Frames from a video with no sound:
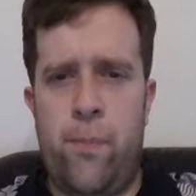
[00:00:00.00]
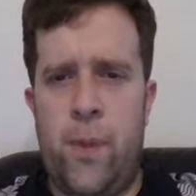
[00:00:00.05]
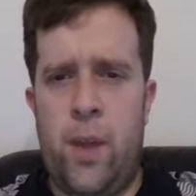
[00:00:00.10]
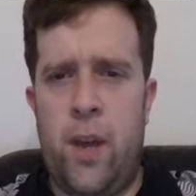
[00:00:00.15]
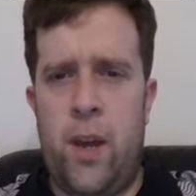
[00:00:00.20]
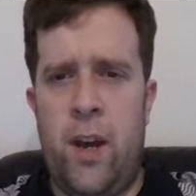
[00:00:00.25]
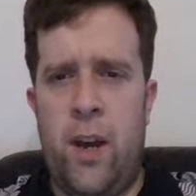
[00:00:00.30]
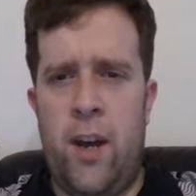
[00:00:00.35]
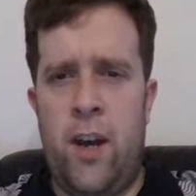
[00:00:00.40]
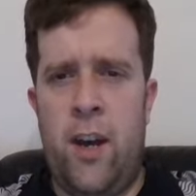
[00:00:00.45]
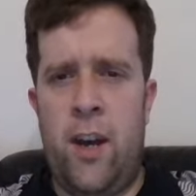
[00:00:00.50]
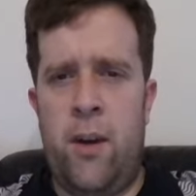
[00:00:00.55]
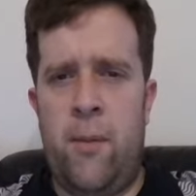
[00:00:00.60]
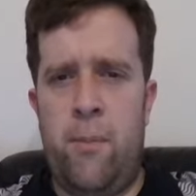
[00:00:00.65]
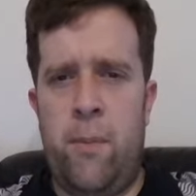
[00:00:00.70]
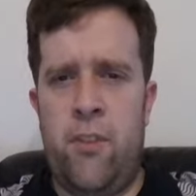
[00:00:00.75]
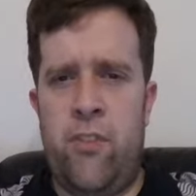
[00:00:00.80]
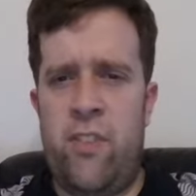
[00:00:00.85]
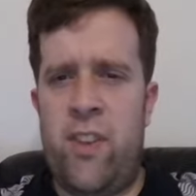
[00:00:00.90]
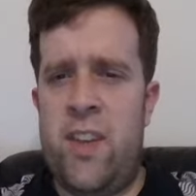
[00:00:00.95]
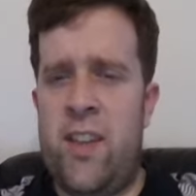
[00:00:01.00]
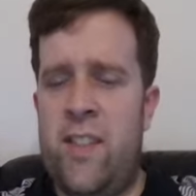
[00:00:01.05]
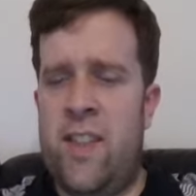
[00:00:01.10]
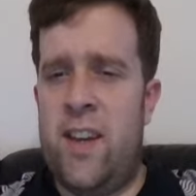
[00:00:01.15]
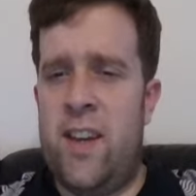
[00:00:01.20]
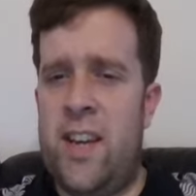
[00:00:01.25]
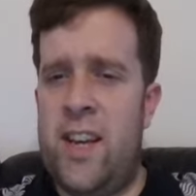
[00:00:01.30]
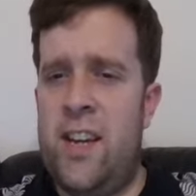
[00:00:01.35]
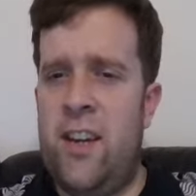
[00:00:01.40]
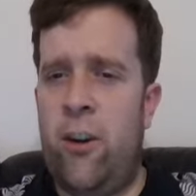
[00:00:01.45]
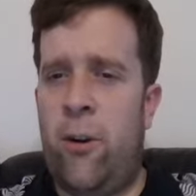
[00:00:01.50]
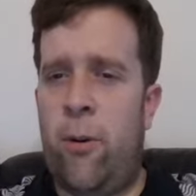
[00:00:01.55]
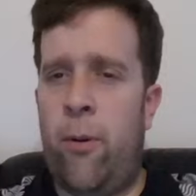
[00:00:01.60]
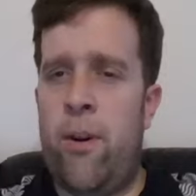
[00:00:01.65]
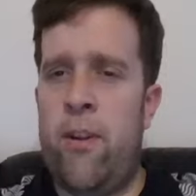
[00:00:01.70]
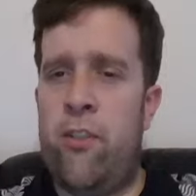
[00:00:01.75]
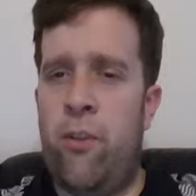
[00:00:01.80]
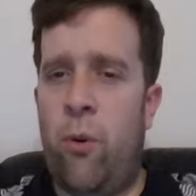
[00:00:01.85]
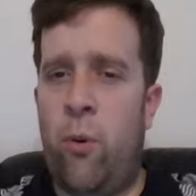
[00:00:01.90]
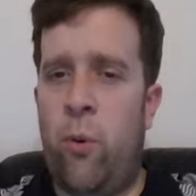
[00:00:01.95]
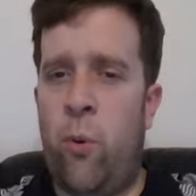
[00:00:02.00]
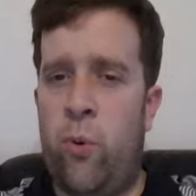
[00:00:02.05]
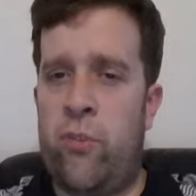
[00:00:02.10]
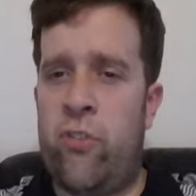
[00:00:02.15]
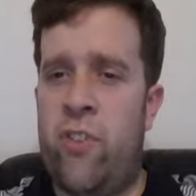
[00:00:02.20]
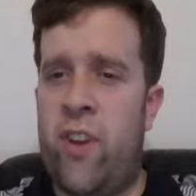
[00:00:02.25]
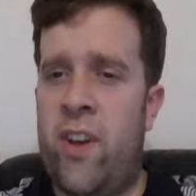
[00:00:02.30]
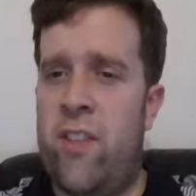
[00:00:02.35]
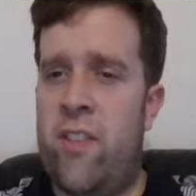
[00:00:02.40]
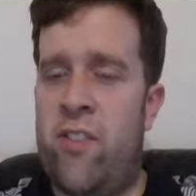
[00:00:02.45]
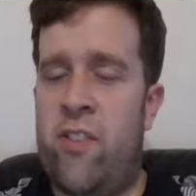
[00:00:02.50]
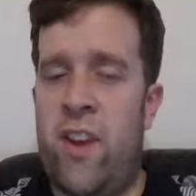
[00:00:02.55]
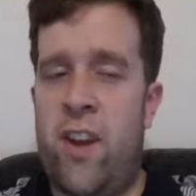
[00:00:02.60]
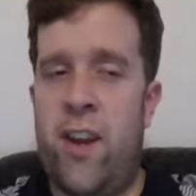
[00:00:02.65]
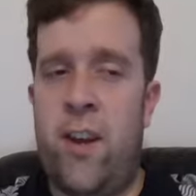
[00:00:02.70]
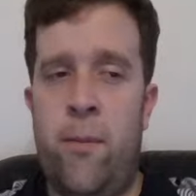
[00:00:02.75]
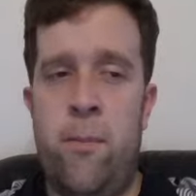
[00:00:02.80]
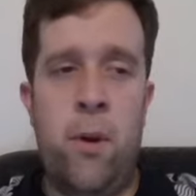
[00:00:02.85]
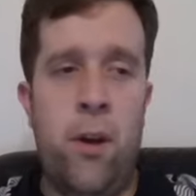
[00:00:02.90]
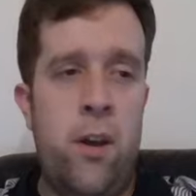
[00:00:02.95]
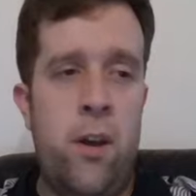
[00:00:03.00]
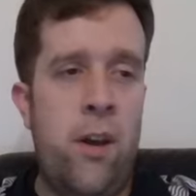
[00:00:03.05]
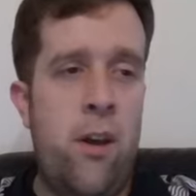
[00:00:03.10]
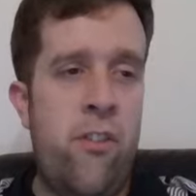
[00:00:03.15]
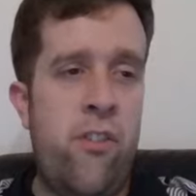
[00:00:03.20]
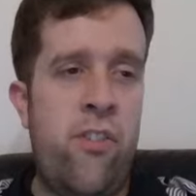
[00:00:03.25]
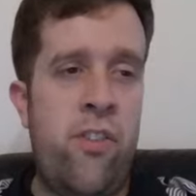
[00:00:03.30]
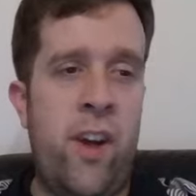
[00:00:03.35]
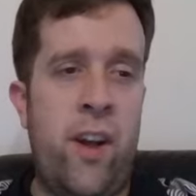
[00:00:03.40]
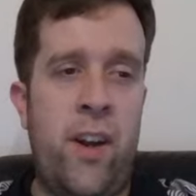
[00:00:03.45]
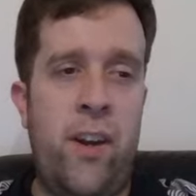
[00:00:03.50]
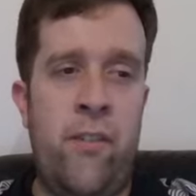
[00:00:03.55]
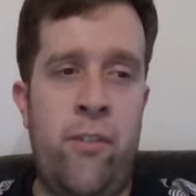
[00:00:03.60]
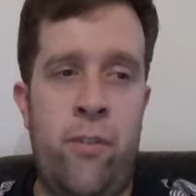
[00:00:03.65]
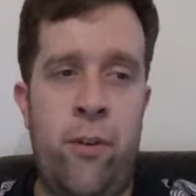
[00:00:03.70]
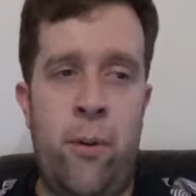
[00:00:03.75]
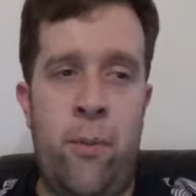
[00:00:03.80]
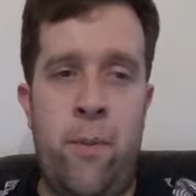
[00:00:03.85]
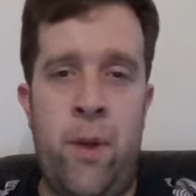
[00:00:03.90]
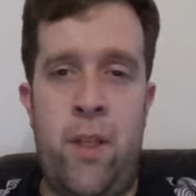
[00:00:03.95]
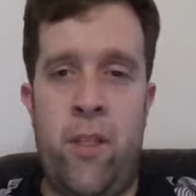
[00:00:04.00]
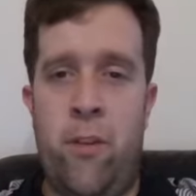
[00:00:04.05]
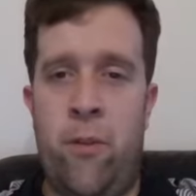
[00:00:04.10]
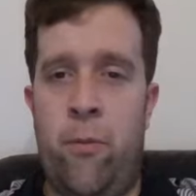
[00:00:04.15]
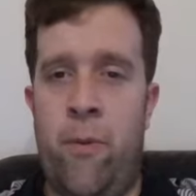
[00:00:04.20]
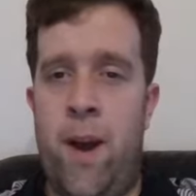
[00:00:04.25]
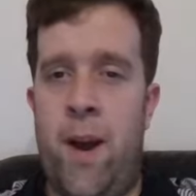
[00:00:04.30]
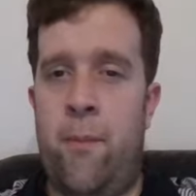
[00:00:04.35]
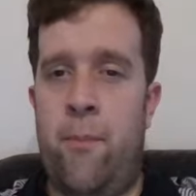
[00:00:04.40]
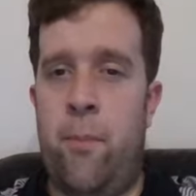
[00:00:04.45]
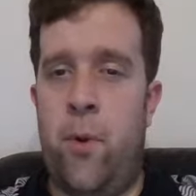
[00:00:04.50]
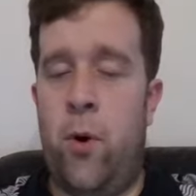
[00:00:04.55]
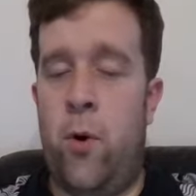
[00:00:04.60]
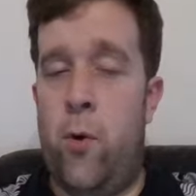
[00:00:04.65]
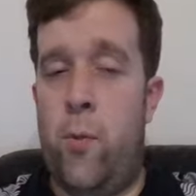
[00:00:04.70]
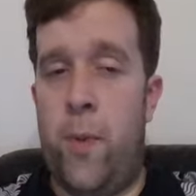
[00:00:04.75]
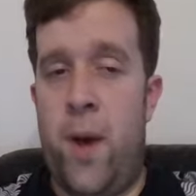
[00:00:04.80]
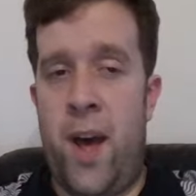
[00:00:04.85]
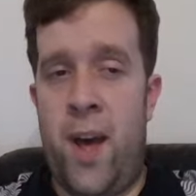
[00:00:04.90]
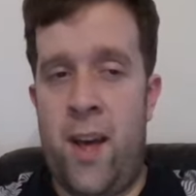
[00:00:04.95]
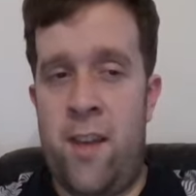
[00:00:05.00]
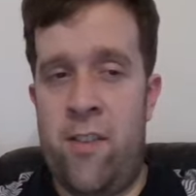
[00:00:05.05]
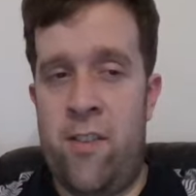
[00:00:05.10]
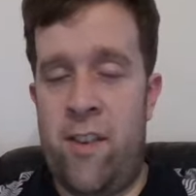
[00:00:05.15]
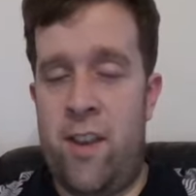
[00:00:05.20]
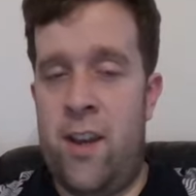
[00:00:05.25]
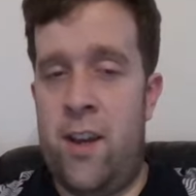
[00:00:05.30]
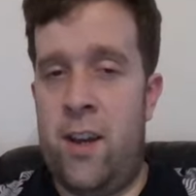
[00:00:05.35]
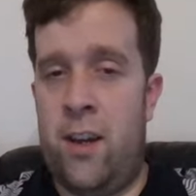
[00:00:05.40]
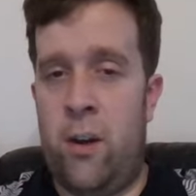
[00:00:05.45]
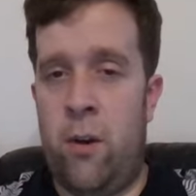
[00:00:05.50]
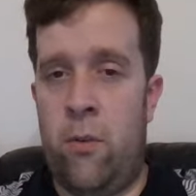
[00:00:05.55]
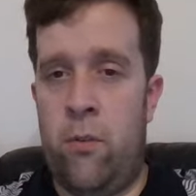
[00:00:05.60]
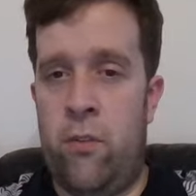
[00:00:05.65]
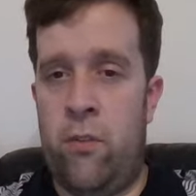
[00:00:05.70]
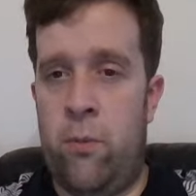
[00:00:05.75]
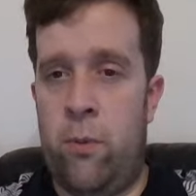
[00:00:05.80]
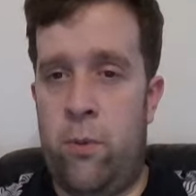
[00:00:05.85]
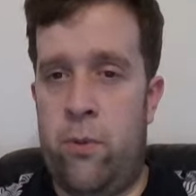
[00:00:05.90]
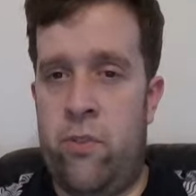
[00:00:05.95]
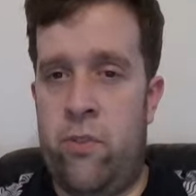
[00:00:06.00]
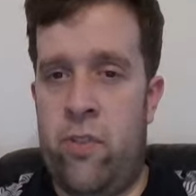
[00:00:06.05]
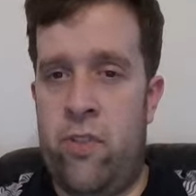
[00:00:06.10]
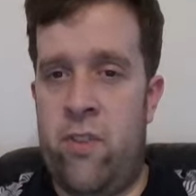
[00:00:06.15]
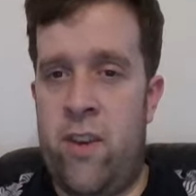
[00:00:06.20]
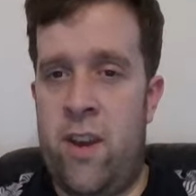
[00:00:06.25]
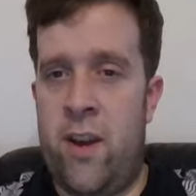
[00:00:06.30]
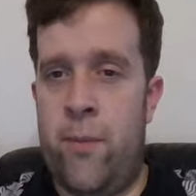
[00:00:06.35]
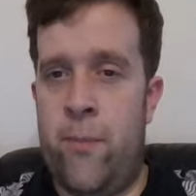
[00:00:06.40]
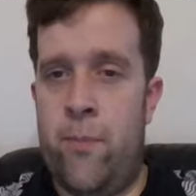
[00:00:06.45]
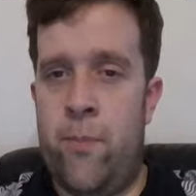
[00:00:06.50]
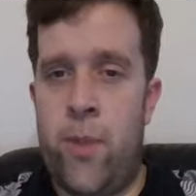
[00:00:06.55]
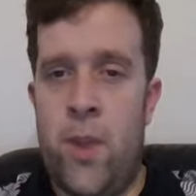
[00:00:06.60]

Uh, must either increase or stay the same, starting from the round bulb as it goes towards the tip.